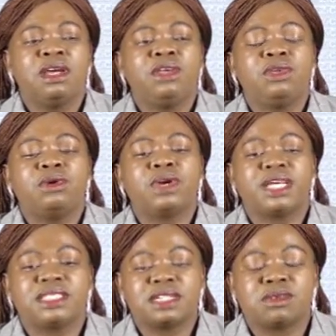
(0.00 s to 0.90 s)
You
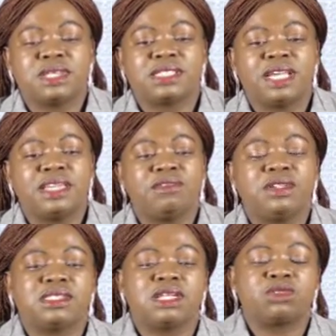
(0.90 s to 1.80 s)
get a question, if
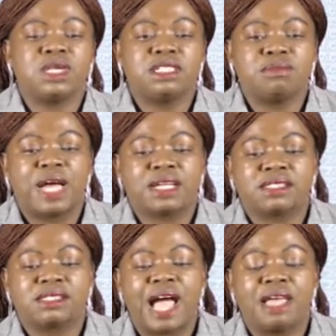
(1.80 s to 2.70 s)
it's a 20
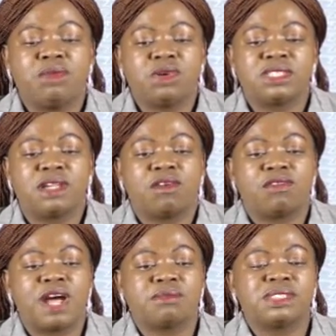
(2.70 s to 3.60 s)
marks, time
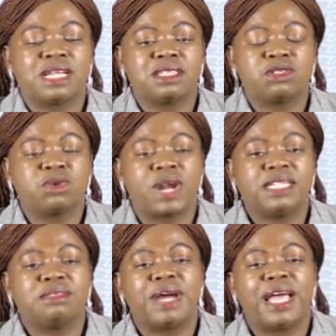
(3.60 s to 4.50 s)
yourself. I'm starting to
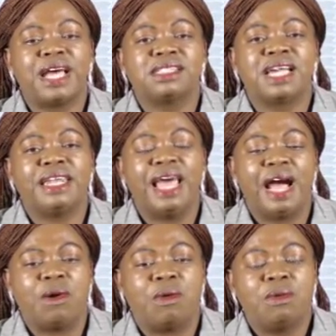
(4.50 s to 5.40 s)
write my answer
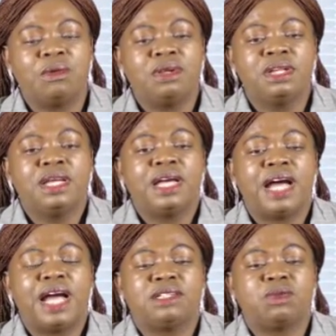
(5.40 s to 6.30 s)
now.
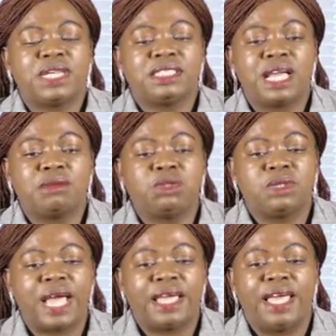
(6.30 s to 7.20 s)
And what time
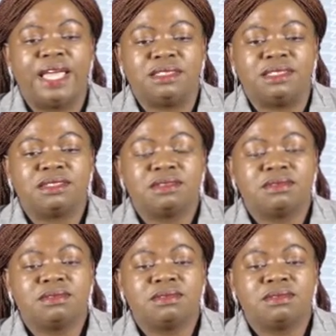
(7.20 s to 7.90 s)
I end?